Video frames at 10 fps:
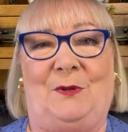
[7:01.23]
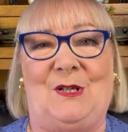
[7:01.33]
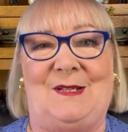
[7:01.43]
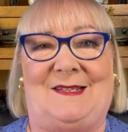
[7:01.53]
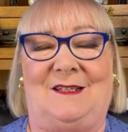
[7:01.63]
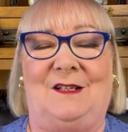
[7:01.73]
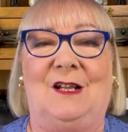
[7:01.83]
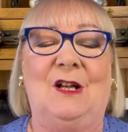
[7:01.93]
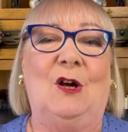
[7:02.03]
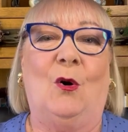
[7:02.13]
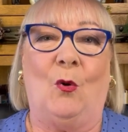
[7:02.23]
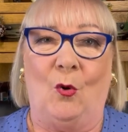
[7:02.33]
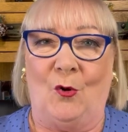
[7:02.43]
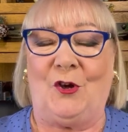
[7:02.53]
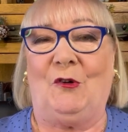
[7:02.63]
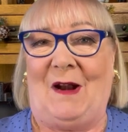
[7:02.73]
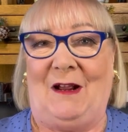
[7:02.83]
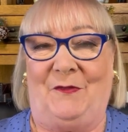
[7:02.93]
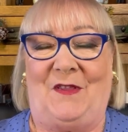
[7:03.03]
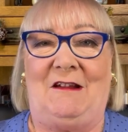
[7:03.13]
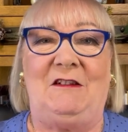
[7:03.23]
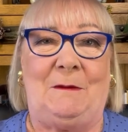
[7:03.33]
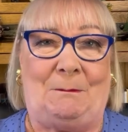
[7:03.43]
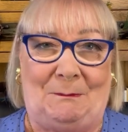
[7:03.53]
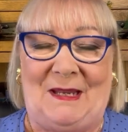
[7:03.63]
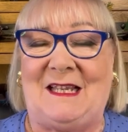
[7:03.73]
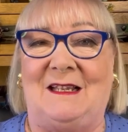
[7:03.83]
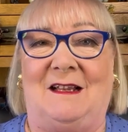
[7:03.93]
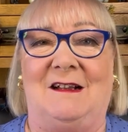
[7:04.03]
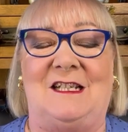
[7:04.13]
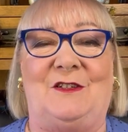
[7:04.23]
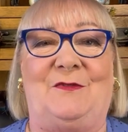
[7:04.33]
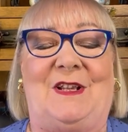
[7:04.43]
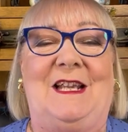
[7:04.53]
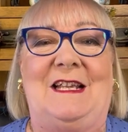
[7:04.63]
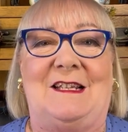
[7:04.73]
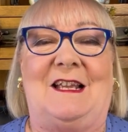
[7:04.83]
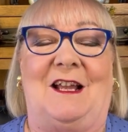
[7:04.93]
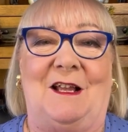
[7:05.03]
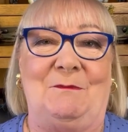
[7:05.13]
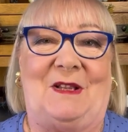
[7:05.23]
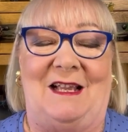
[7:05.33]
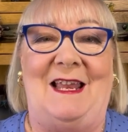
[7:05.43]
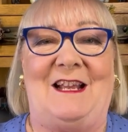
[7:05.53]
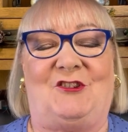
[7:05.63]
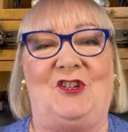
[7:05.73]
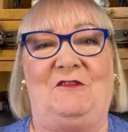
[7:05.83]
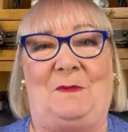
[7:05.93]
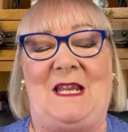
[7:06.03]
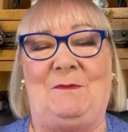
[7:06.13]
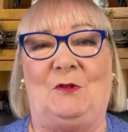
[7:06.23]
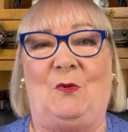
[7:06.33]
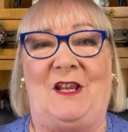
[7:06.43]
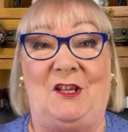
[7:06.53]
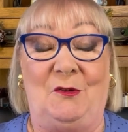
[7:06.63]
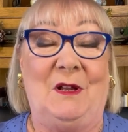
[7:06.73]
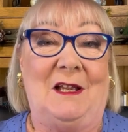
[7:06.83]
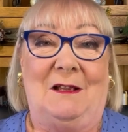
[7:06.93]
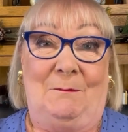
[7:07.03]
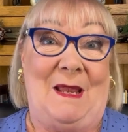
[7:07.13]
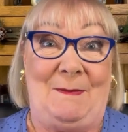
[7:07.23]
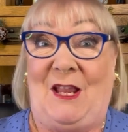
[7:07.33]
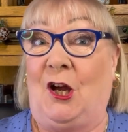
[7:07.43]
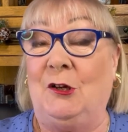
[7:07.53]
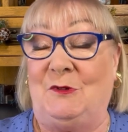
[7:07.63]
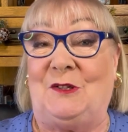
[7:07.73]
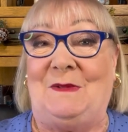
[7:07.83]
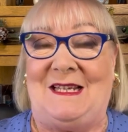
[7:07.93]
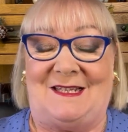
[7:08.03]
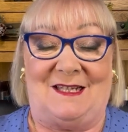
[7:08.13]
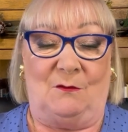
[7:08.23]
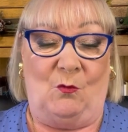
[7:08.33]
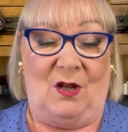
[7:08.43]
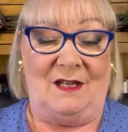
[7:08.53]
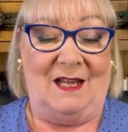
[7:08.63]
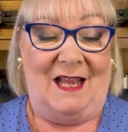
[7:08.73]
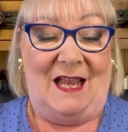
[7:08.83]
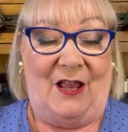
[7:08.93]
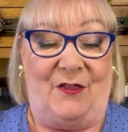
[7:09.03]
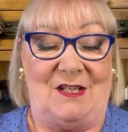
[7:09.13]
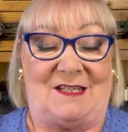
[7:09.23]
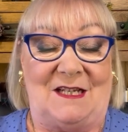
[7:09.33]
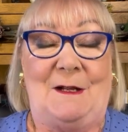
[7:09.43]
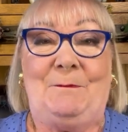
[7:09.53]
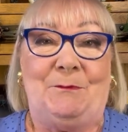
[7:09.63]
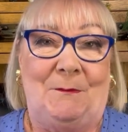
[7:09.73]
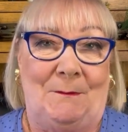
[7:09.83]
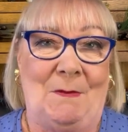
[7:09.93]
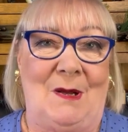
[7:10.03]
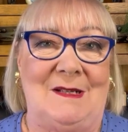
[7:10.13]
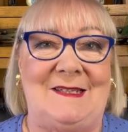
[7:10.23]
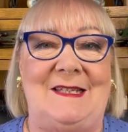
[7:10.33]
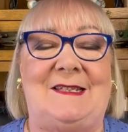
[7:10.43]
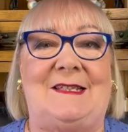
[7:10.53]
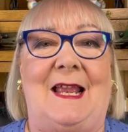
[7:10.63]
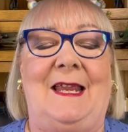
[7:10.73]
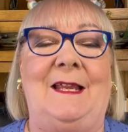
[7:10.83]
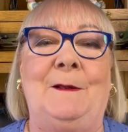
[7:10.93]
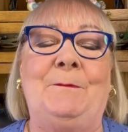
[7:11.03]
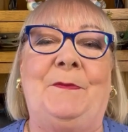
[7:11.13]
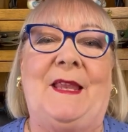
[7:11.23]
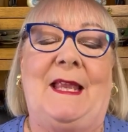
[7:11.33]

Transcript: person, or you're out there in a bigger kind of collection of people where you maybe hope to meet someone, that Mars is saying,